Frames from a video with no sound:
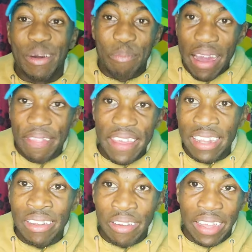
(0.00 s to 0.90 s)
but
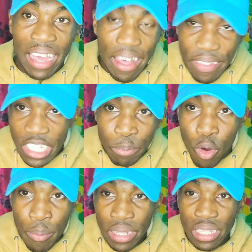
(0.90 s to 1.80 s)
then at this
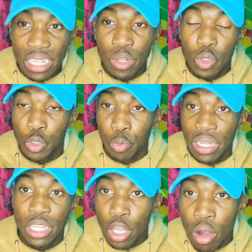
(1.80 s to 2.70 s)
moment he looks
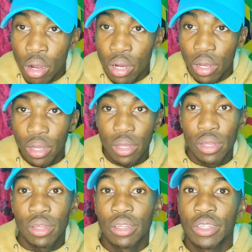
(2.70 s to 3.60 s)
really young,
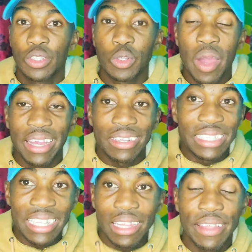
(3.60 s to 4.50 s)
so I can
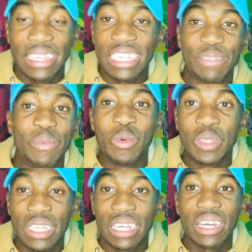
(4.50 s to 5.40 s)
tell that his
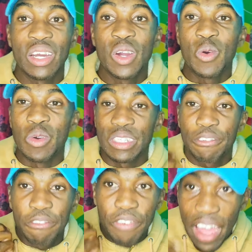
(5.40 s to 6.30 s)
music was
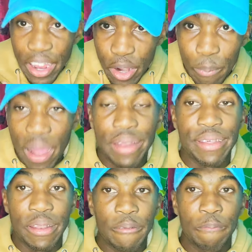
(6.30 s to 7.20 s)
fire back
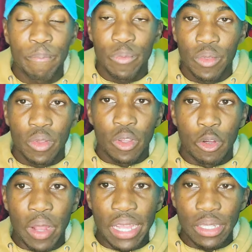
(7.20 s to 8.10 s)
then.
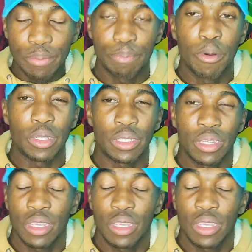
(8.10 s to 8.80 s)
Right, but